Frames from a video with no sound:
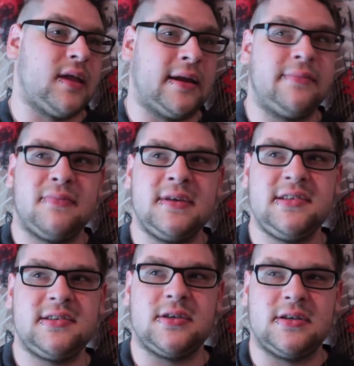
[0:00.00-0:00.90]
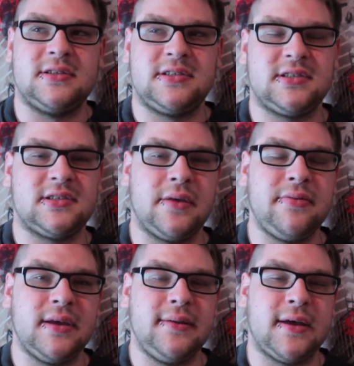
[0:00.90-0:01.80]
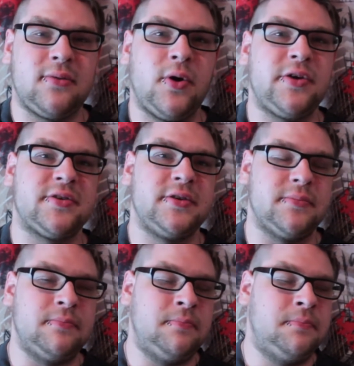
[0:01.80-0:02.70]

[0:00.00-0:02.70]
And this is something that works on you